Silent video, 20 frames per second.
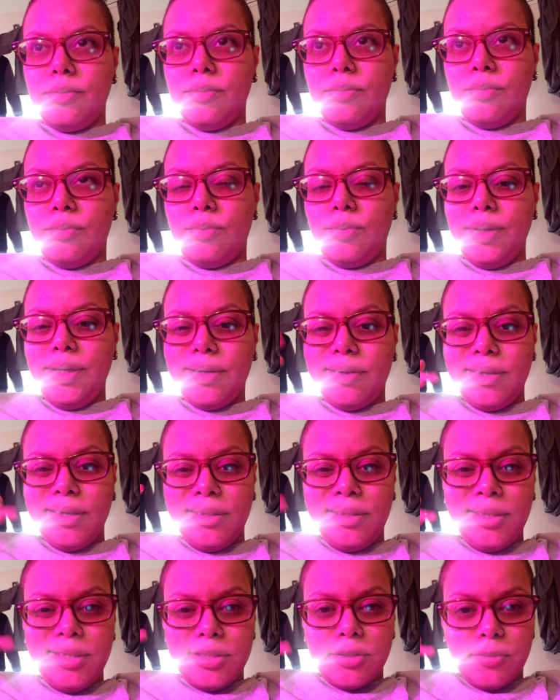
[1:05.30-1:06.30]
we're
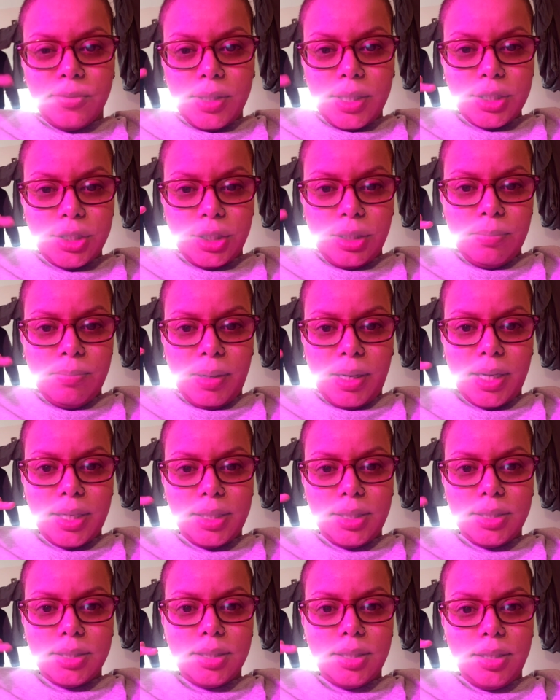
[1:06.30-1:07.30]
in these fleshy
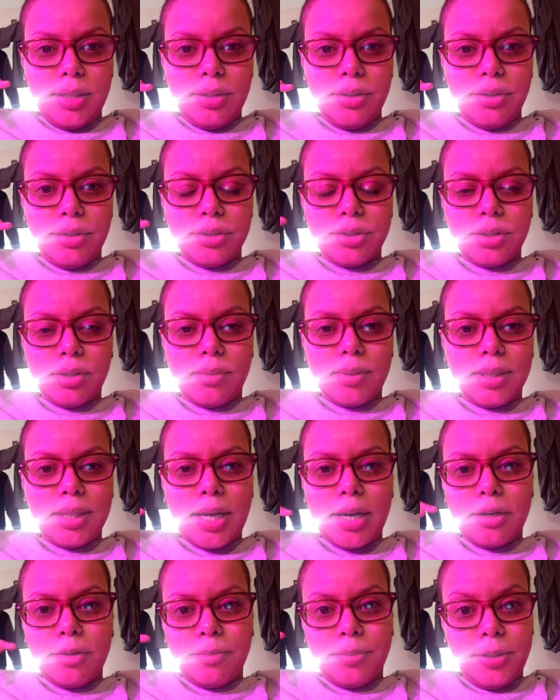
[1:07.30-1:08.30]
bodies here. So a
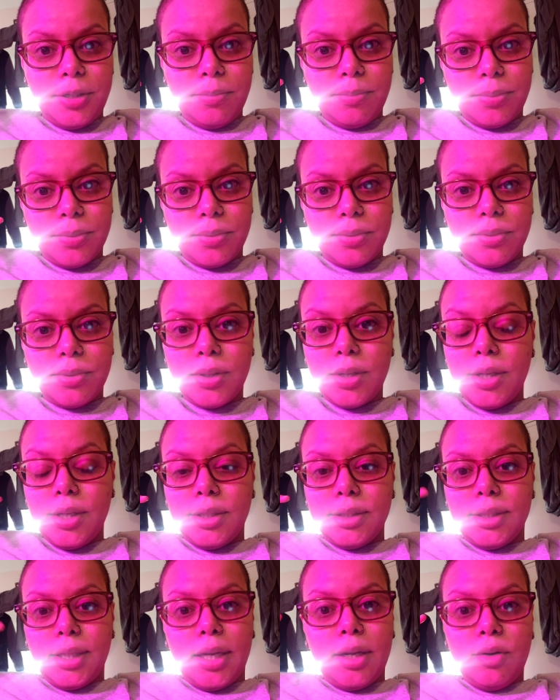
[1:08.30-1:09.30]
lot of people,
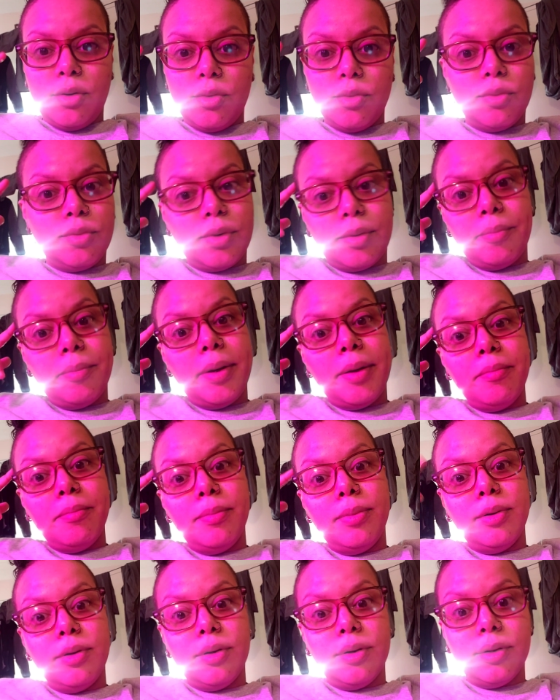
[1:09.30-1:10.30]
they don't
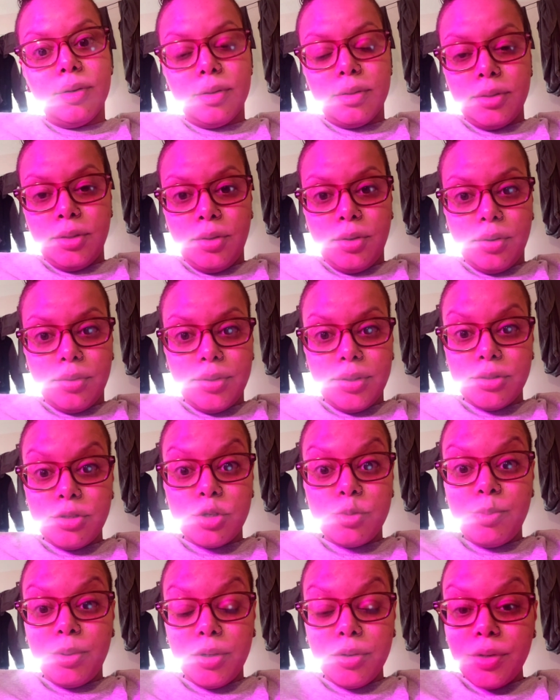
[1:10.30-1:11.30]
remember, their
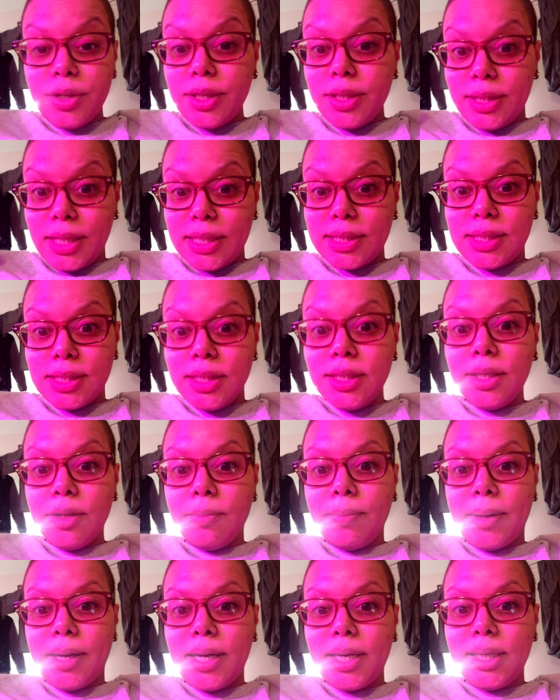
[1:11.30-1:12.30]
spirit that's in
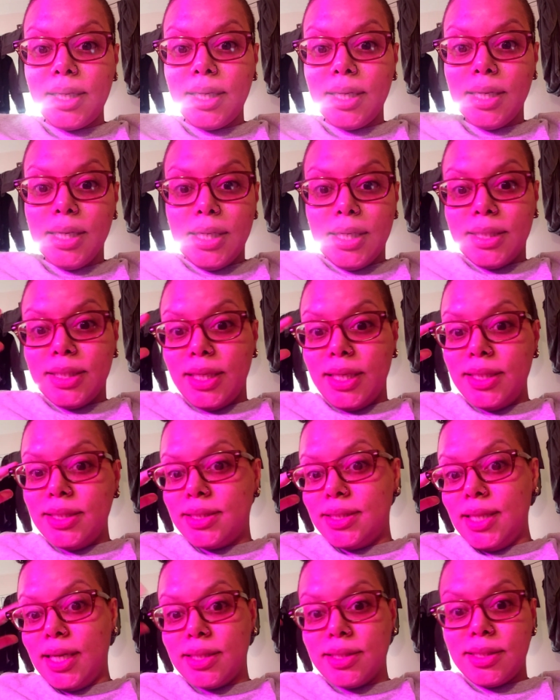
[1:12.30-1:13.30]
their body.
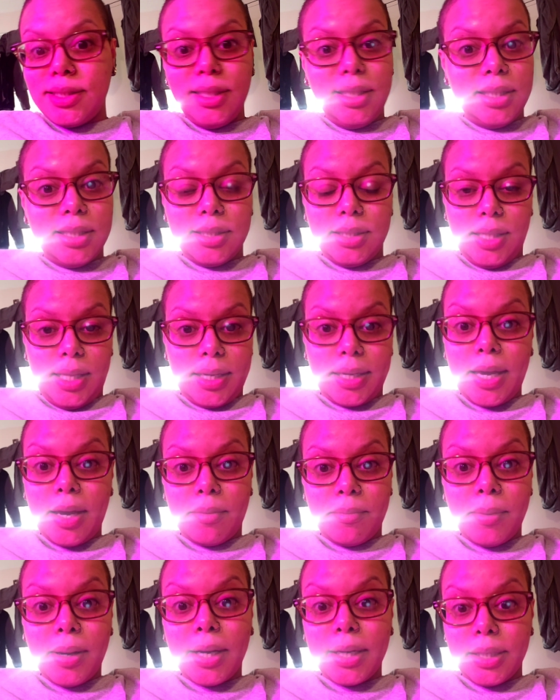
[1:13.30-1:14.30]
It's not seeing like
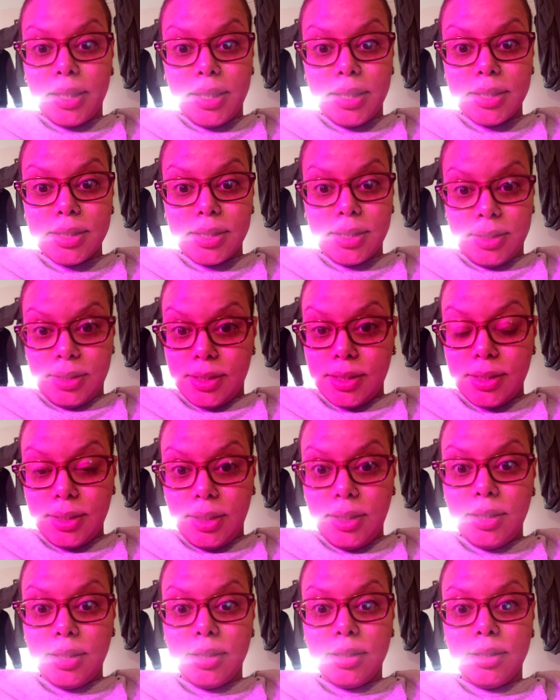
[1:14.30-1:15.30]
how mine is and
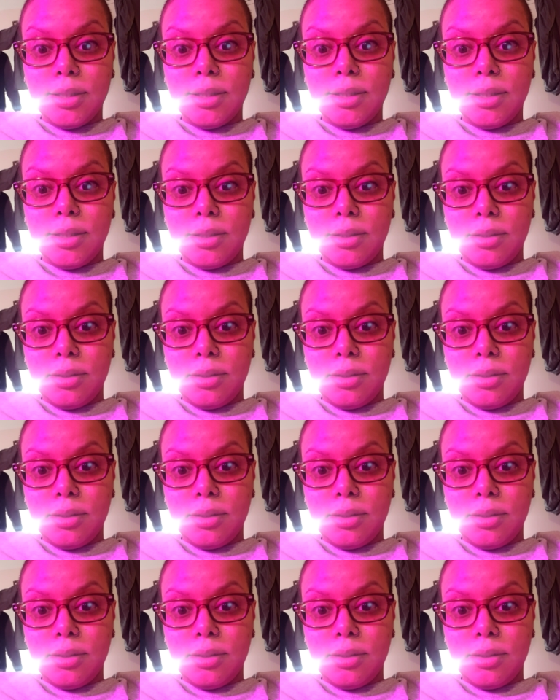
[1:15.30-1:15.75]
seeing